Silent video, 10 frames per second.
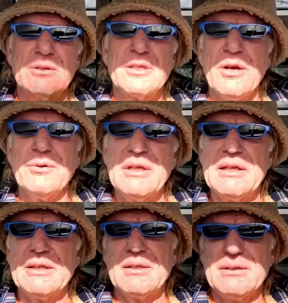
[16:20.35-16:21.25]

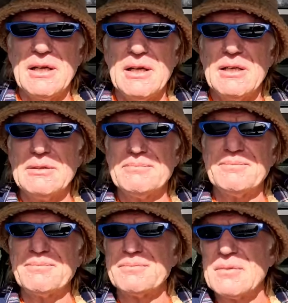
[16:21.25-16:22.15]
totally.
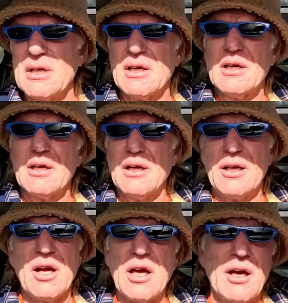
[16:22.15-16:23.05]
Um, and
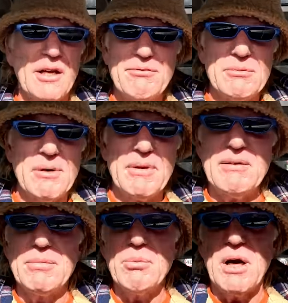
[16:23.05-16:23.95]
I can't even
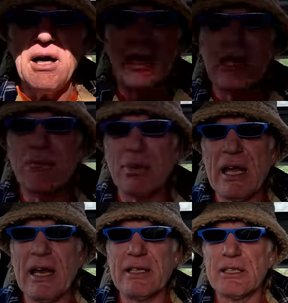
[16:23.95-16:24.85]
remember what I had
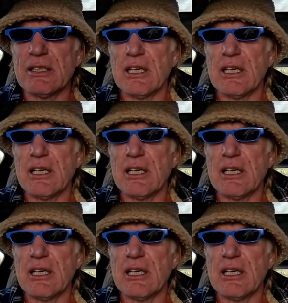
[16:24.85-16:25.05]
planned